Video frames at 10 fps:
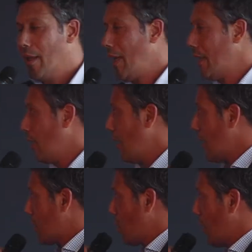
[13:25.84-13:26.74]
And the
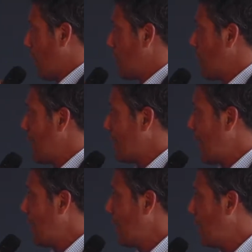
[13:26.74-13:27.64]
last one is
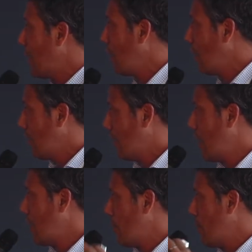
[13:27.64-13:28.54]
maintaining
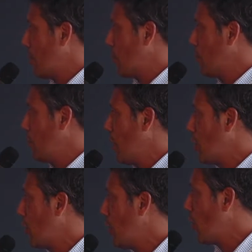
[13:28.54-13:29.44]
data breaches
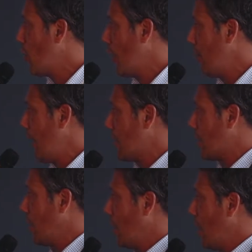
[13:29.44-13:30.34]
monitoring program.
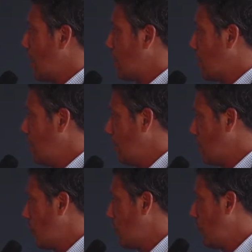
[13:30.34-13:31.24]
That's Article
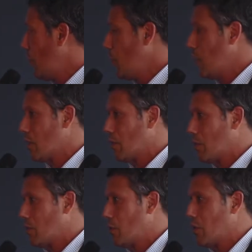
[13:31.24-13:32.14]
24,
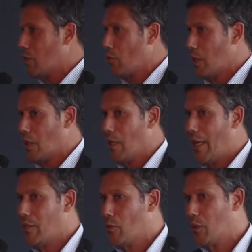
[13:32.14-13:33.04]
33,
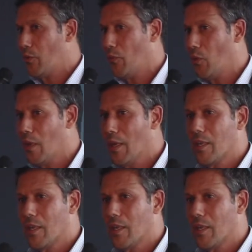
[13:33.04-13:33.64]
and 34.